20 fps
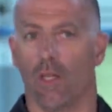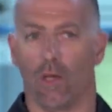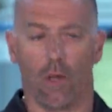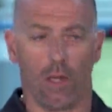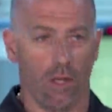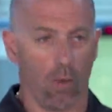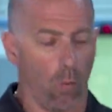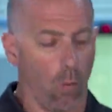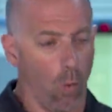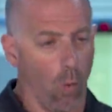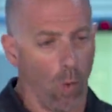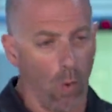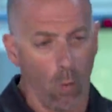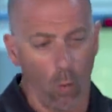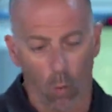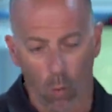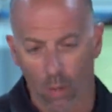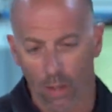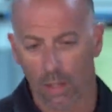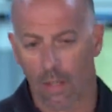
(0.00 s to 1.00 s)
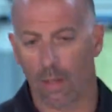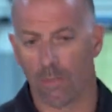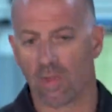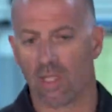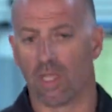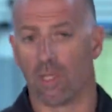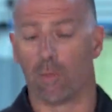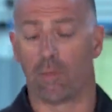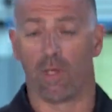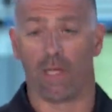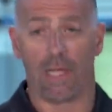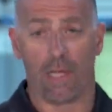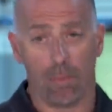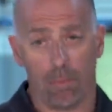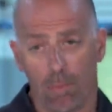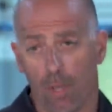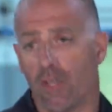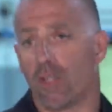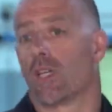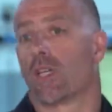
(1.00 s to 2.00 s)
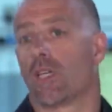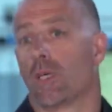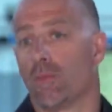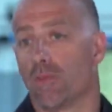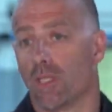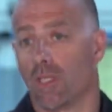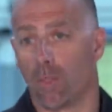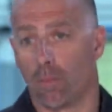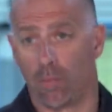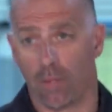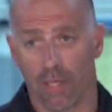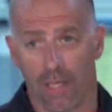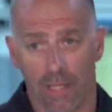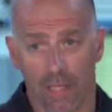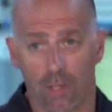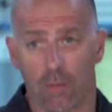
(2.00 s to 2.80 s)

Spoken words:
What comes into play? Budget comes into play.